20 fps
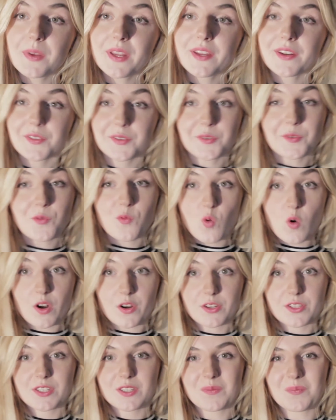picker
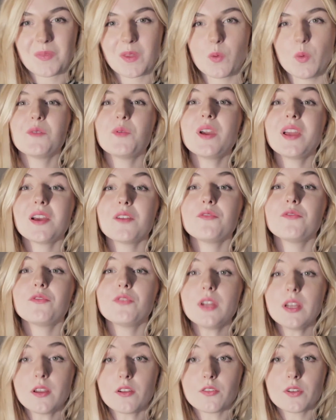works? We have
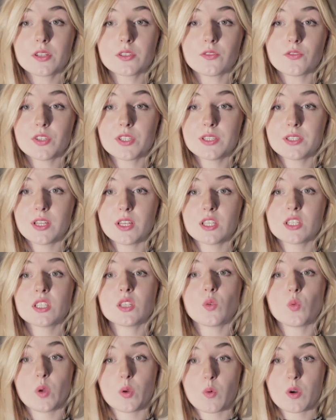three characteristics
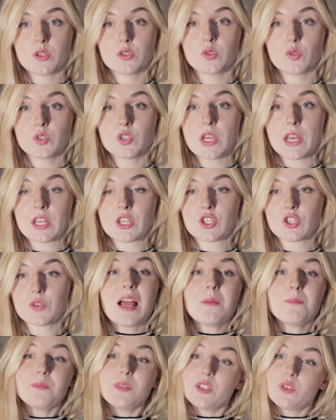we want to change:
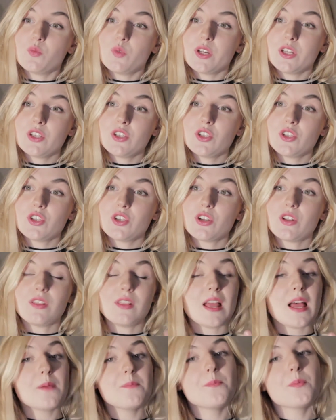lamp switch,
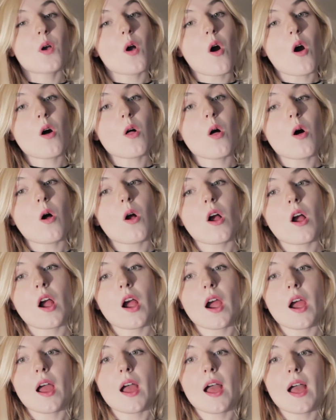lamp
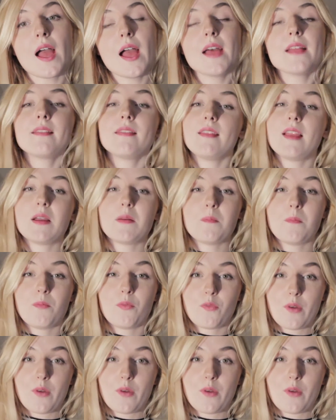color, and lamp